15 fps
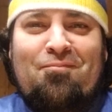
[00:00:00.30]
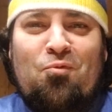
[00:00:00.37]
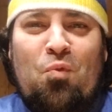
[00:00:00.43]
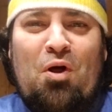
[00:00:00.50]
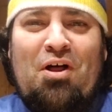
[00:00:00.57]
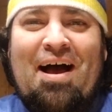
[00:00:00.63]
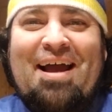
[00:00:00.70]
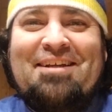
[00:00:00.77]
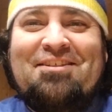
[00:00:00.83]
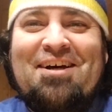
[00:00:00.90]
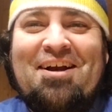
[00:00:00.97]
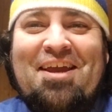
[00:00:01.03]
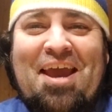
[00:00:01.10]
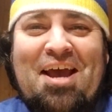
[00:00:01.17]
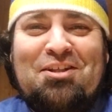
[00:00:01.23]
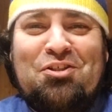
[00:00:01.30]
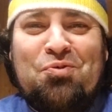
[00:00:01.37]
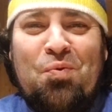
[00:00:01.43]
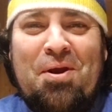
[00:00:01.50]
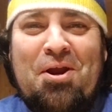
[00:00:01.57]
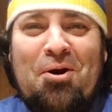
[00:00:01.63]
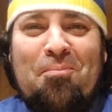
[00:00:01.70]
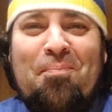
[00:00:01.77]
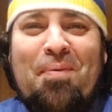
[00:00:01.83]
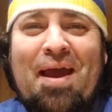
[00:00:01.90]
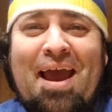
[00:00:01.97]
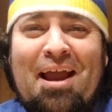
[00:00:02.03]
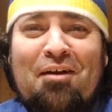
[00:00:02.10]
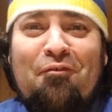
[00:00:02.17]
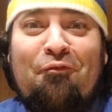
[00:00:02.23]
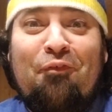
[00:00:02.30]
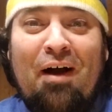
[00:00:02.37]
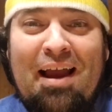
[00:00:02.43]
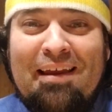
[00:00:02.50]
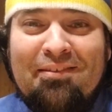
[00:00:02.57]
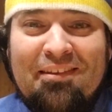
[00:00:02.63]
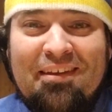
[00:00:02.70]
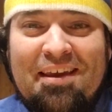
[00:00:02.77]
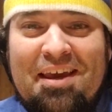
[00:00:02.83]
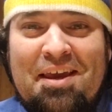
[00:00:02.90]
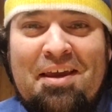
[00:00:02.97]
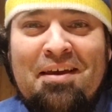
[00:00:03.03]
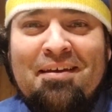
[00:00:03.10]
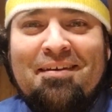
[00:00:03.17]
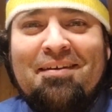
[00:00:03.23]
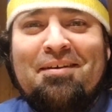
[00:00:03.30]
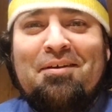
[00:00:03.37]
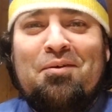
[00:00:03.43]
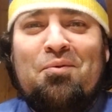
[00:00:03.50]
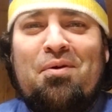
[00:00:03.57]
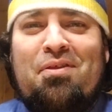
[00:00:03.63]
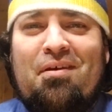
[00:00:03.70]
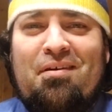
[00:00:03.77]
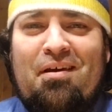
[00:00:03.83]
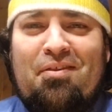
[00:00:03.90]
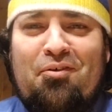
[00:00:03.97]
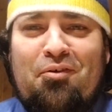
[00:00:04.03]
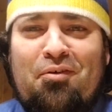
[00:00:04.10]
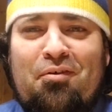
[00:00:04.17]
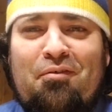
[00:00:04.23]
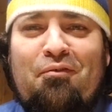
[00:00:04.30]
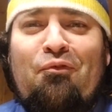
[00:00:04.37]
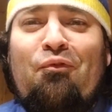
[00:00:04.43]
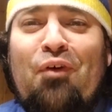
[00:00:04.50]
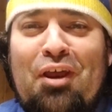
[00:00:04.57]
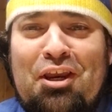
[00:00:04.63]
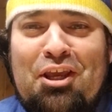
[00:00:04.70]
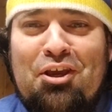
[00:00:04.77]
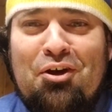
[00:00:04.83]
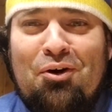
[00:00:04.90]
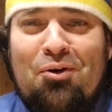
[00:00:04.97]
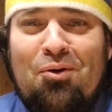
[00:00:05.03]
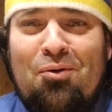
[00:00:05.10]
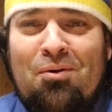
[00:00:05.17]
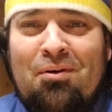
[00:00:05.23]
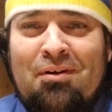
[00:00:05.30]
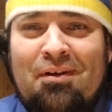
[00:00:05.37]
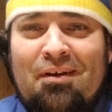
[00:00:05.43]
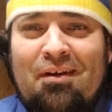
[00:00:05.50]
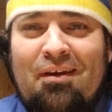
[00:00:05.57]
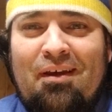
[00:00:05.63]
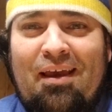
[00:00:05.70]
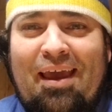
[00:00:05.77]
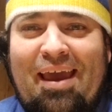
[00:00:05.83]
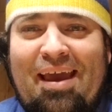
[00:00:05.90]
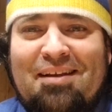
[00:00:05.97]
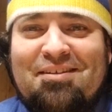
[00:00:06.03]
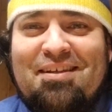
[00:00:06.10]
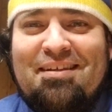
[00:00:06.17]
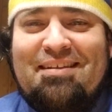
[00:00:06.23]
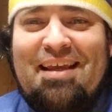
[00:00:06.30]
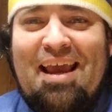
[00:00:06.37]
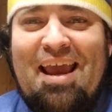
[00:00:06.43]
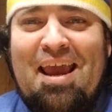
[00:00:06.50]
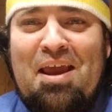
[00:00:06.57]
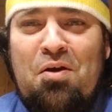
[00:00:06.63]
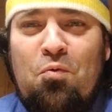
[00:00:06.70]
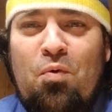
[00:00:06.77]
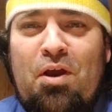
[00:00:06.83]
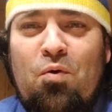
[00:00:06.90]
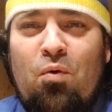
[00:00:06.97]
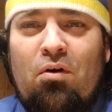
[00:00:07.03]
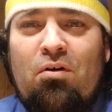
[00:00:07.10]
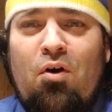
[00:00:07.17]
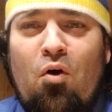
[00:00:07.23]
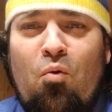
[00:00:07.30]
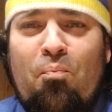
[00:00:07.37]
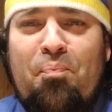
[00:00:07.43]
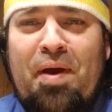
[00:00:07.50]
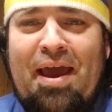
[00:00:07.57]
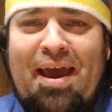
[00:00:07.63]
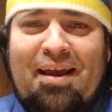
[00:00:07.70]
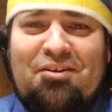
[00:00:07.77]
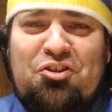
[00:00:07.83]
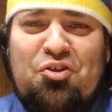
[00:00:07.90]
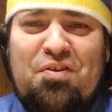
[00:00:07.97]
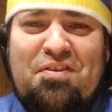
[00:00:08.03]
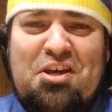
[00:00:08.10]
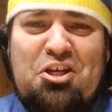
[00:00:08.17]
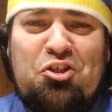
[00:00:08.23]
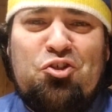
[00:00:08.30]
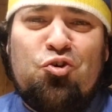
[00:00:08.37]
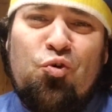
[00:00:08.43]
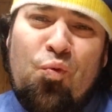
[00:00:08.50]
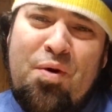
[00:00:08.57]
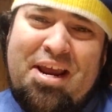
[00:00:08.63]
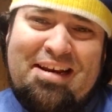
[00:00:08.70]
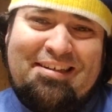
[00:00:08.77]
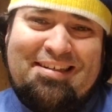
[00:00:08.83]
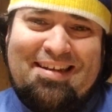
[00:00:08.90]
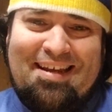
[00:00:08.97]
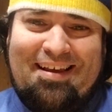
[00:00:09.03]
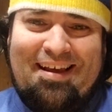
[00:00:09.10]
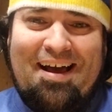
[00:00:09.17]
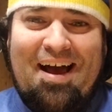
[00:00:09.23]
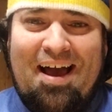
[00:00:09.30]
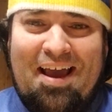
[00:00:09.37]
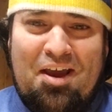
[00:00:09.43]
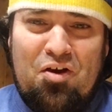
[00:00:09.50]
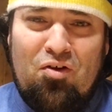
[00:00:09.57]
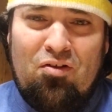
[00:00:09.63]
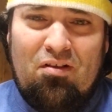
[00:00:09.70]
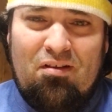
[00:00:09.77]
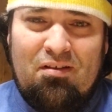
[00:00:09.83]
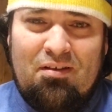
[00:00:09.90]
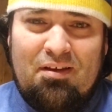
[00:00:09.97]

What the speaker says: Well, hi Tuckheads, we are back finally with another video, and today we will go back to the treat aisle